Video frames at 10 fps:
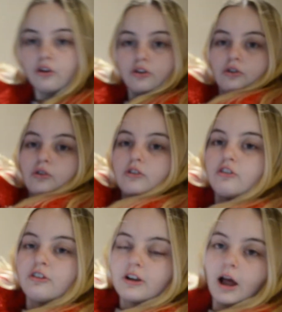you
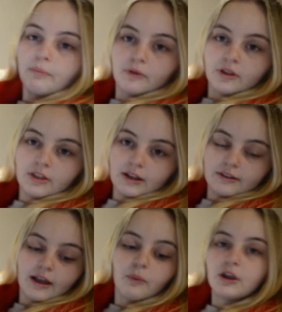just a couple of
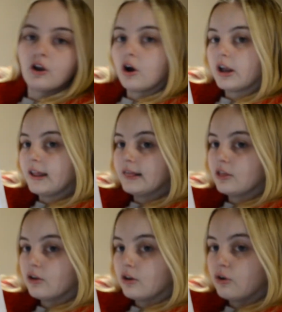things that we got
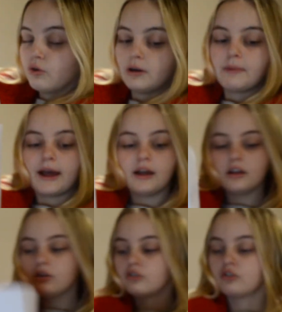in the goodie
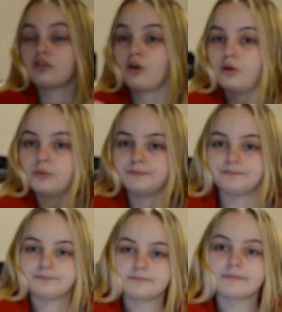bag.
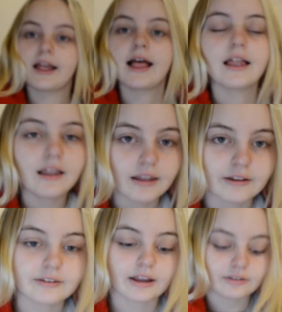So,
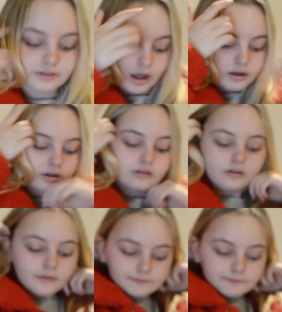let's get started.